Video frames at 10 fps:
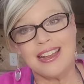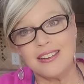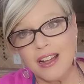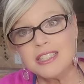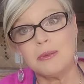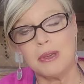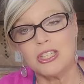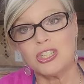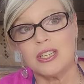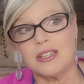Not to
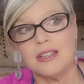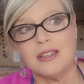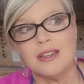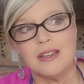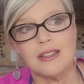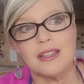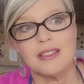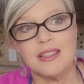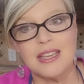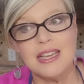mention
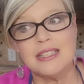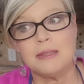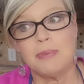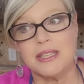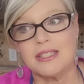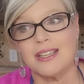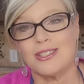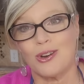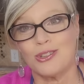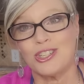that these
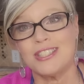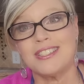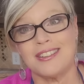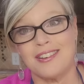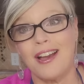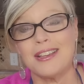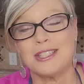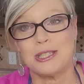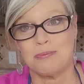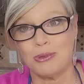biscuits are just a nice
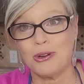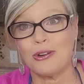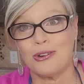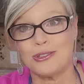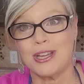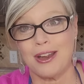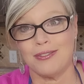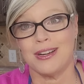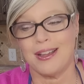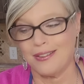splurge
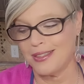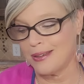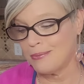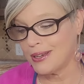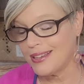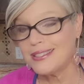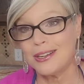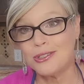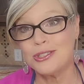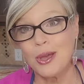every now and then because
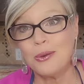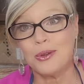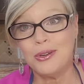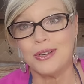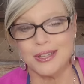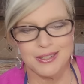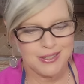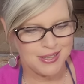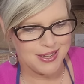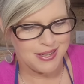they're so good.
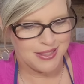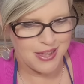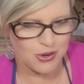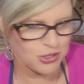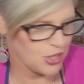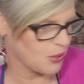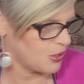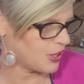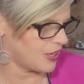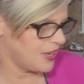They are so
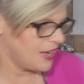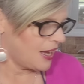good.